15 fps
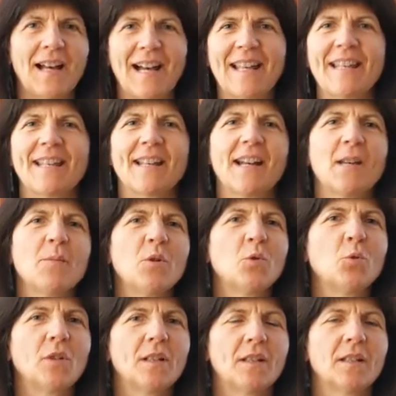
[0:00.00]
Hi, I'm
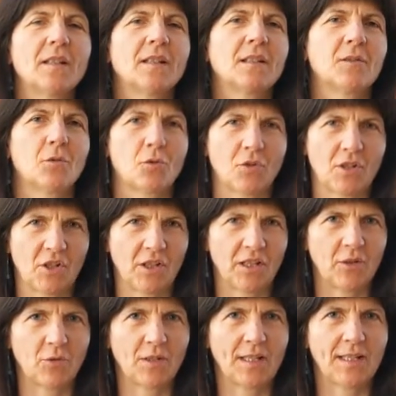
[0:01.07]
Judith, the Nourishing
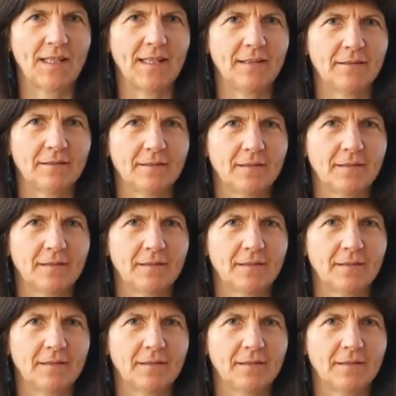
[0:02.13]
Yogini.